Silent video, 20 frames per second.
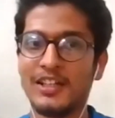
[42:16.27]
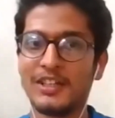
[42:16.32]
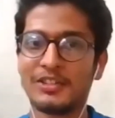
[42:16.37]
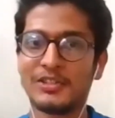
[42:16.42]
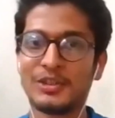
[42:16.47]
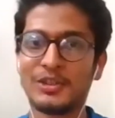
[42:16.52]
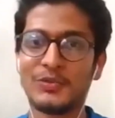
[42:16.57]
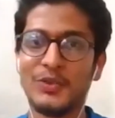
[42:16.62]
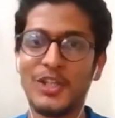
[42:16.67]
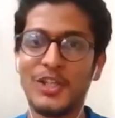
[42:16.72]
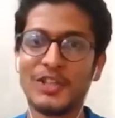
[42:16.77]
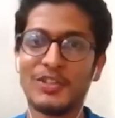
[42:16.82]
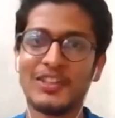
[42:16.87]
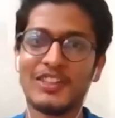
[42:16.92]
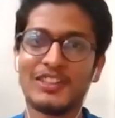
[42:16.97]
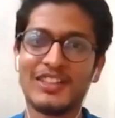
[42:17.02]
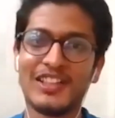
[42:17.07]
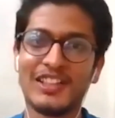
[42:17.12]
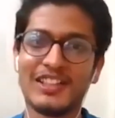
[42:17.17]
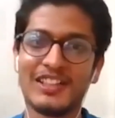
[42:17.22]
So what do
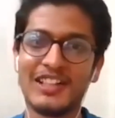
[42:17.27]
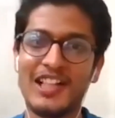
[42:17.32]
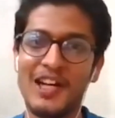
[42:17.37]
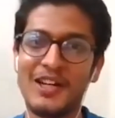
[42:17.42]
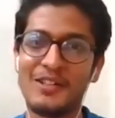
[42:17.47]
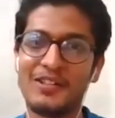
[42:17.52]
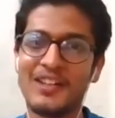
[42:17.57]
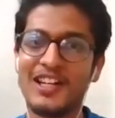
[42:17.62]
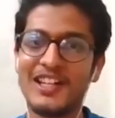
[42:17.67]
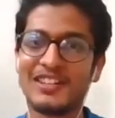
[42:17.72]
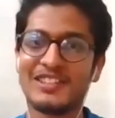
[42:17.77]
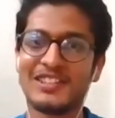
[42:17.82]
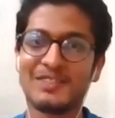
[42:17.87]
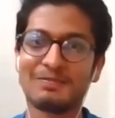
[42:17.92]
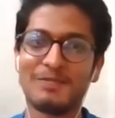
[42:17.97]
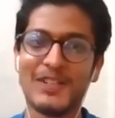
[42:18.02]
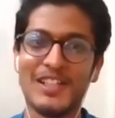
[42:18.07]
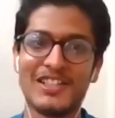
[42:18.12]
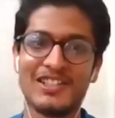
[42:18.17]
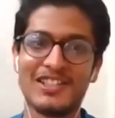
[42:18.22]
you think now? Has the
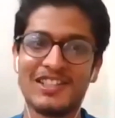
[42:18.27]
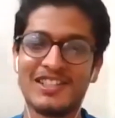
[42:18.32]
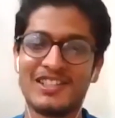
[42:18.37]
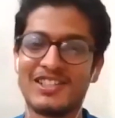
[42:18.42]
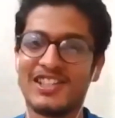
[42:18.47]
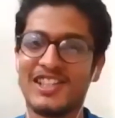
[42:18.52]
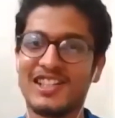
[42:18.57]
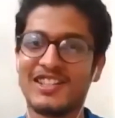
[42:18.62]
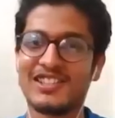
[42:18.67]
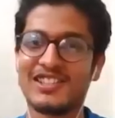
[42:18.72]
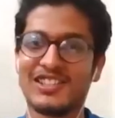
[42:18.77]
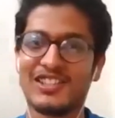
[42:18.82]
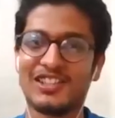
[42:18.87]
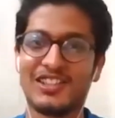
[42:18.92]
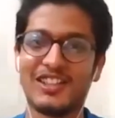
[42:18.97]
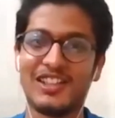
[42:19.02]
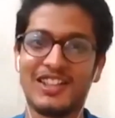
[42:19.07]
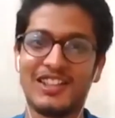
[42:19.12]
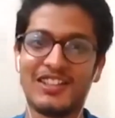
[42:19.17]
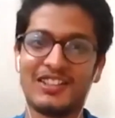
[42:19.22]
picture changed?
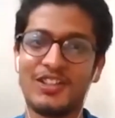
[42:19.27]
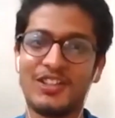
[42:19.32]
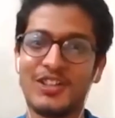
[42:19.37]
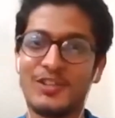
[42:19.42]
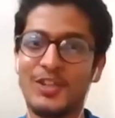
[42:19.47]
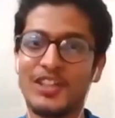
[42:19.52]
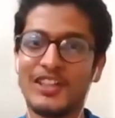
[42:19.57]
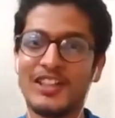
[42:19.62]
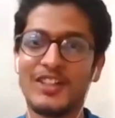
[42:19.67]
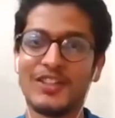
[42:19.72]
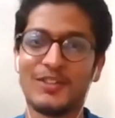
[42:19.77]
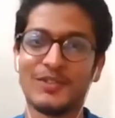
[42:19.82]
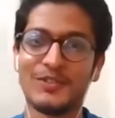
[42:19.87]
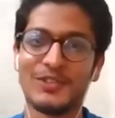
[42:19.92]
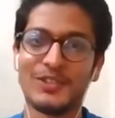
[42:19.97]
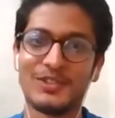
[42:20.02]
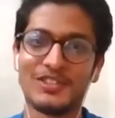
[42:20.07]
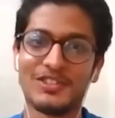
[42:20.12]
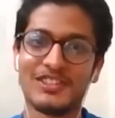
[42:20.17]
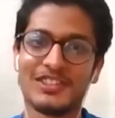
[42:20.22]
Or what are your
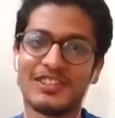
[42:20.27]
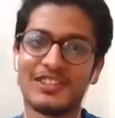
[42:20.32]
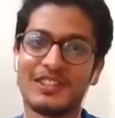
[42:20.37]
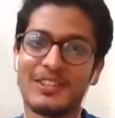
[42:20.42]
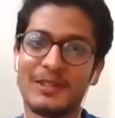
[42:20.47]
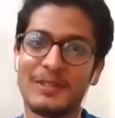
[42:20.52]
views?